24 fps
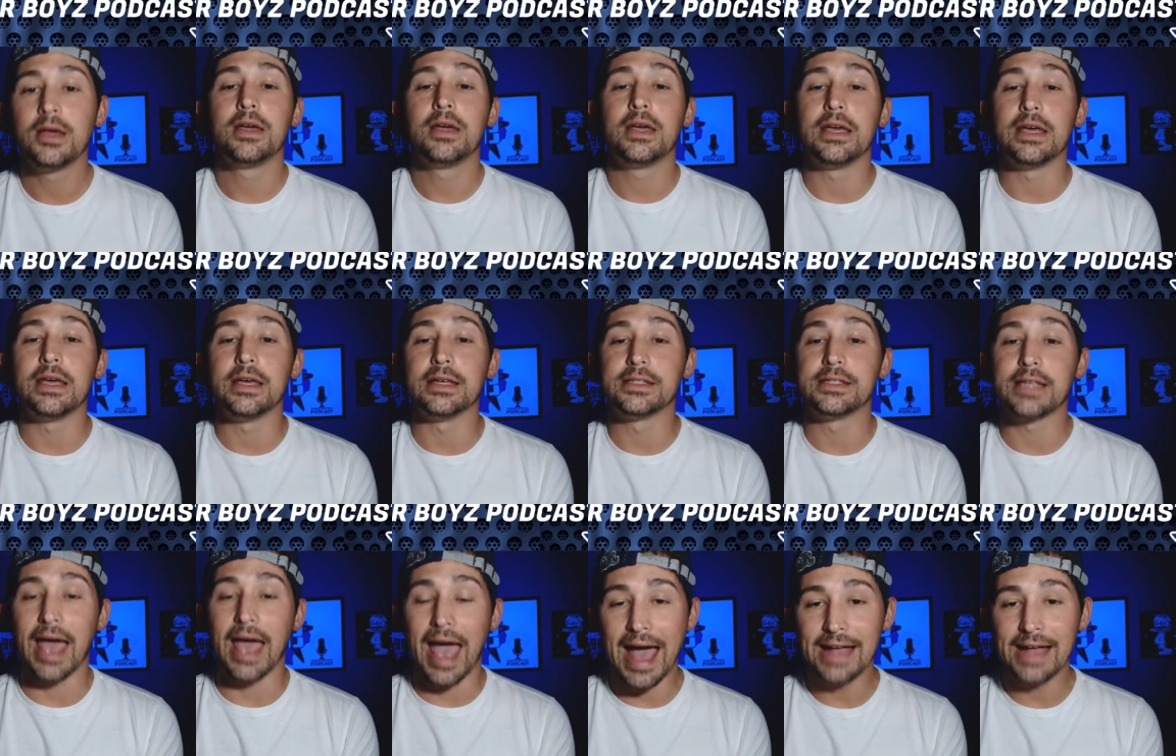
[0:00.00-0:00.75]
is
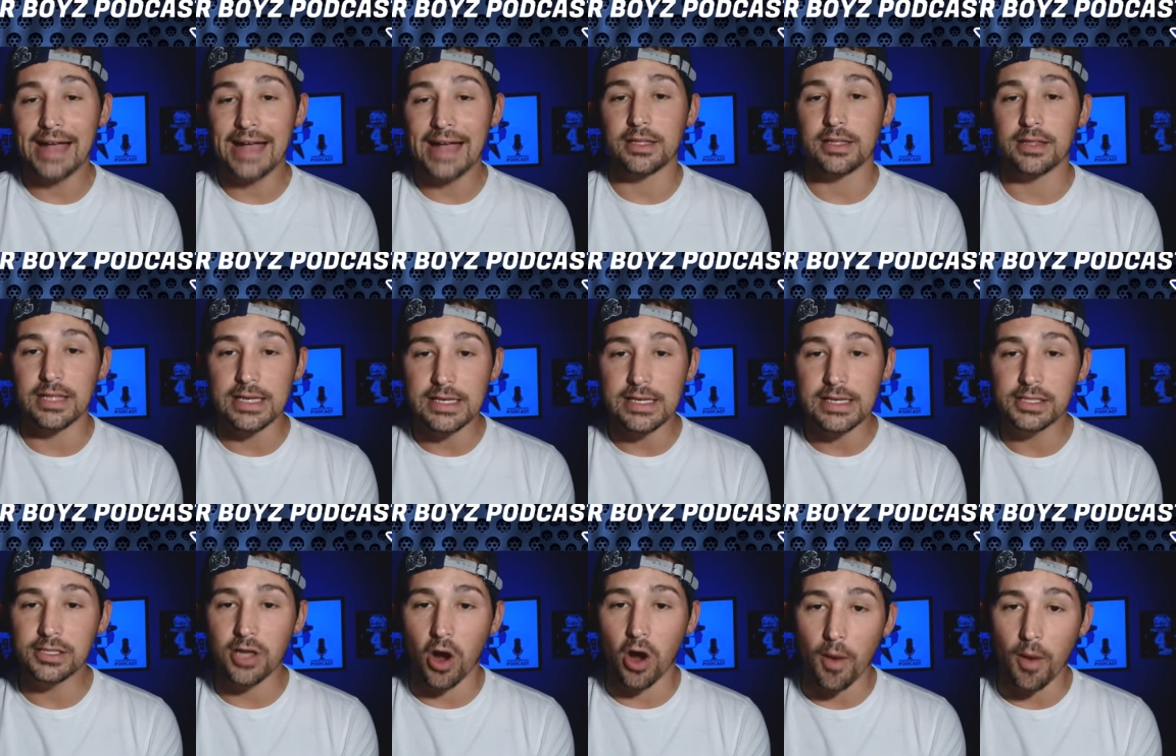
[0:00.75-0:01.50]
at The
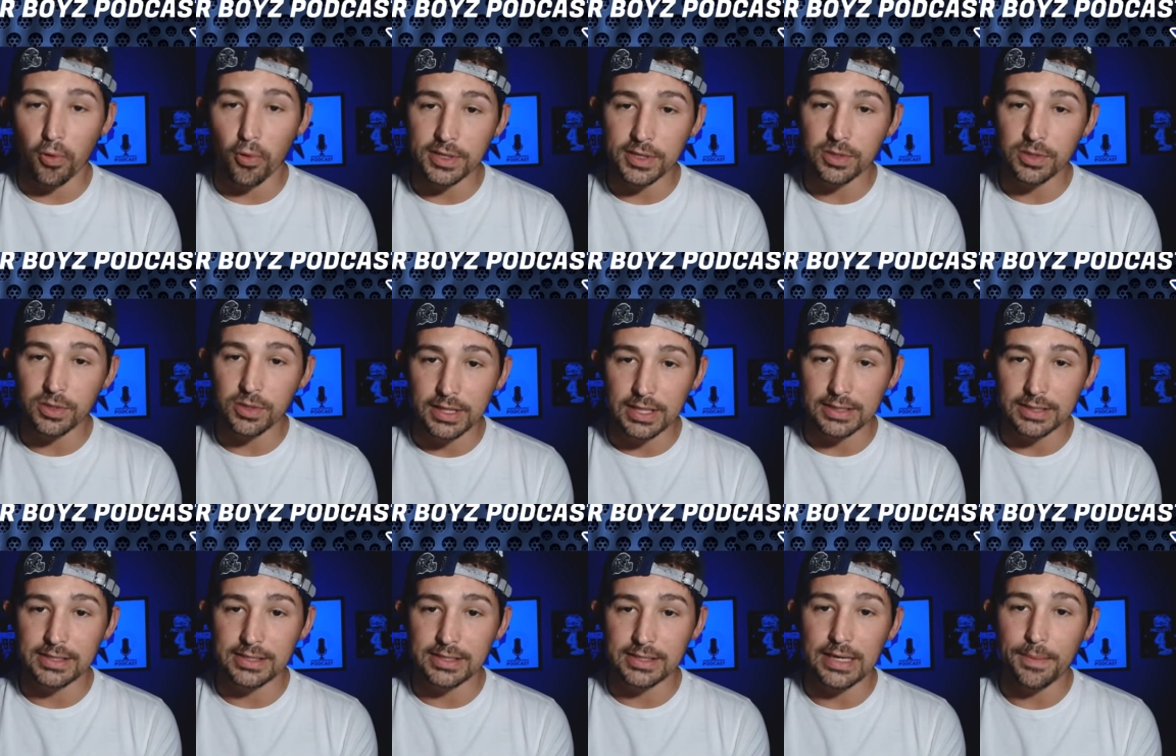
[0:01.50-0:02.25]
Star Boys with the
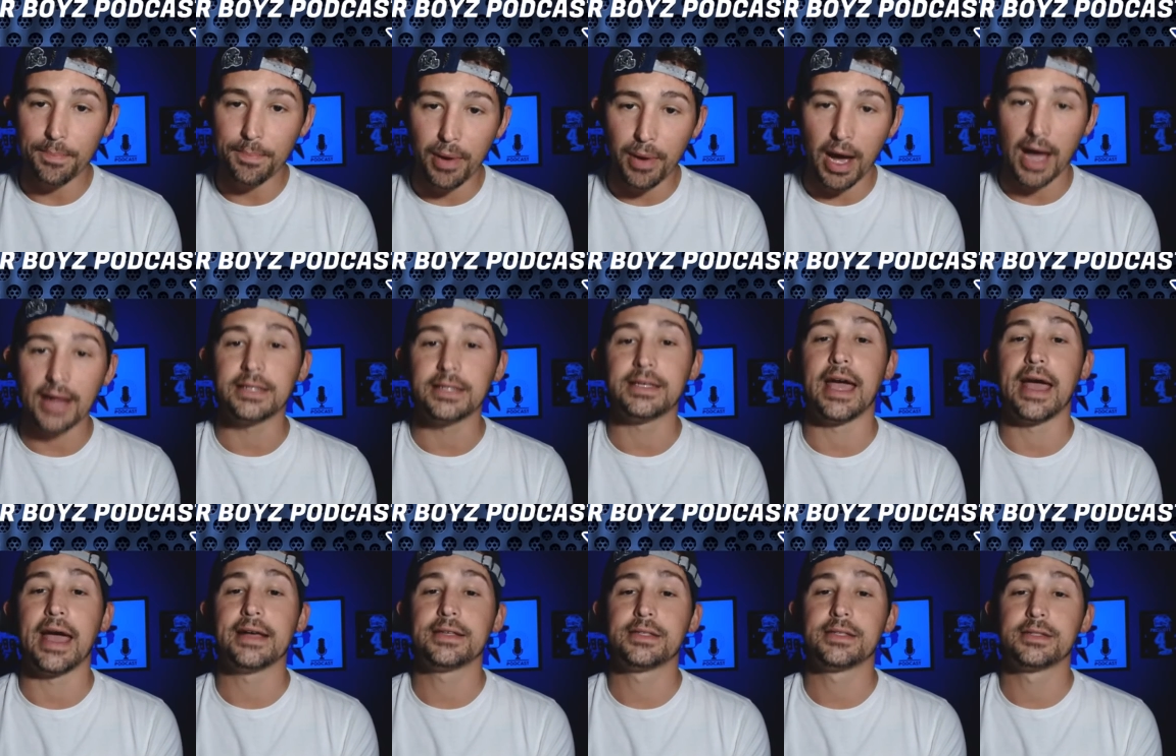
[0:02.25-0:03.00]
Z
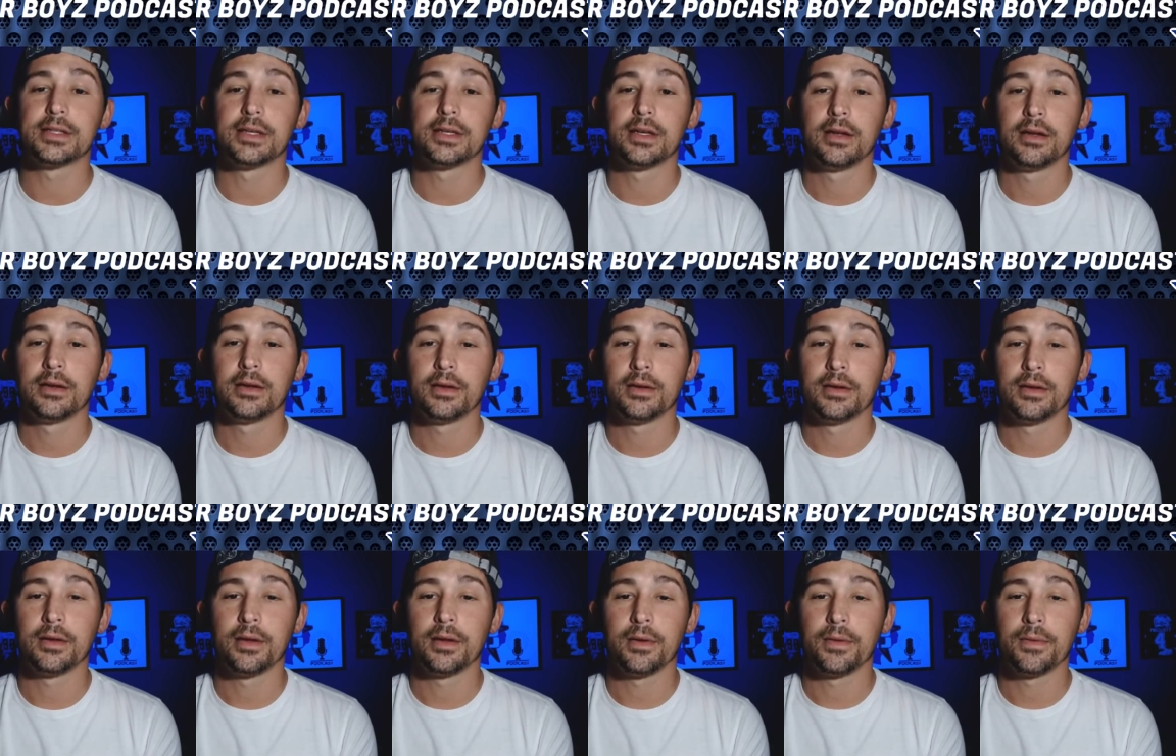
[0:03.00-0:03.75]
Podcast.
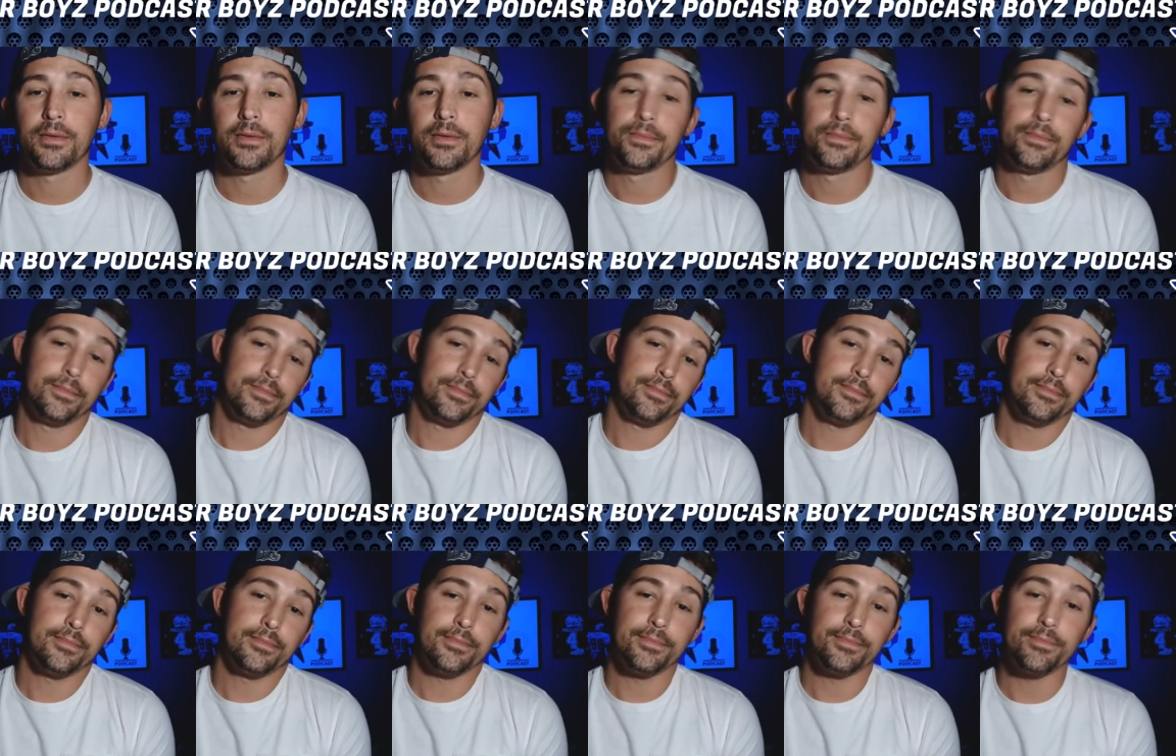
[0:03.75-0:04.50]

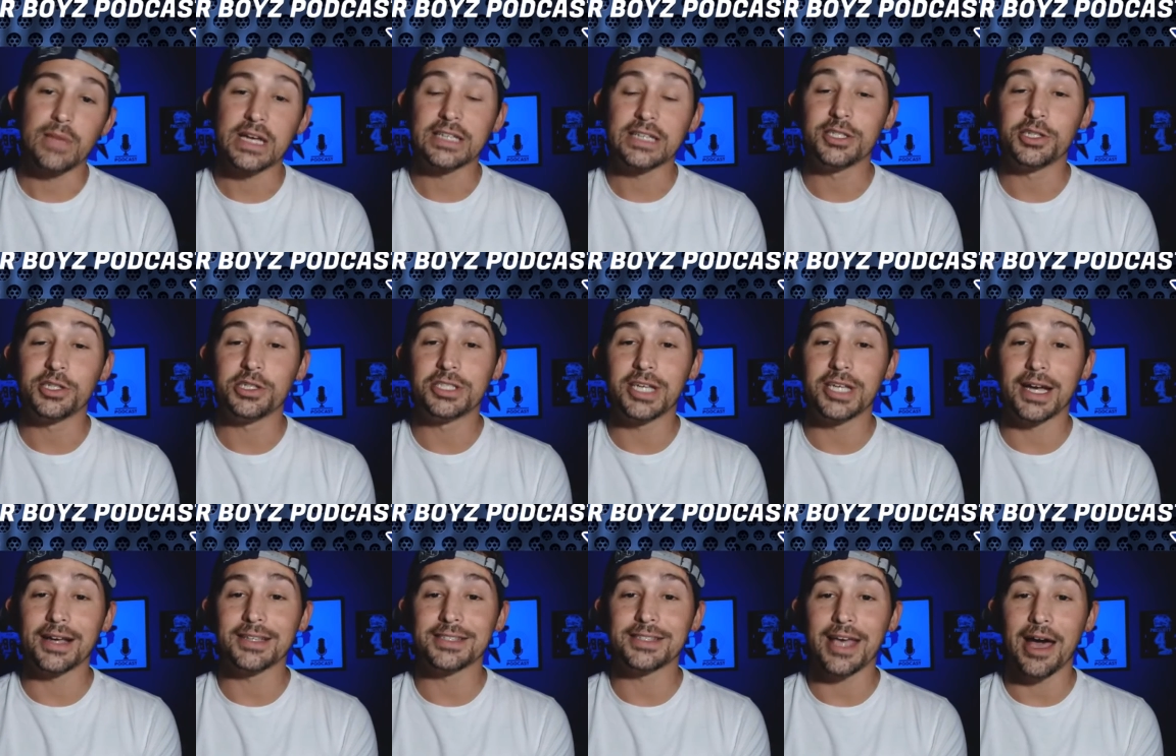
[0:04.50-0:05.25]
Make sure you check
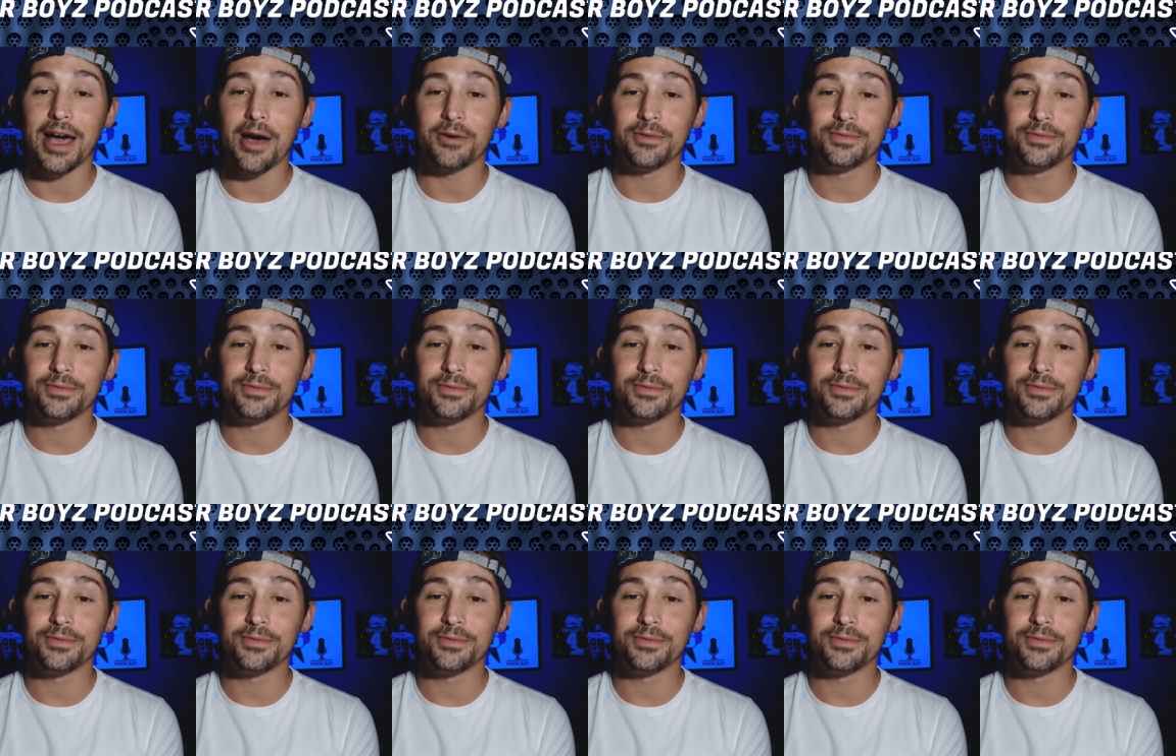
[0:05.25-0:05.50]
us out.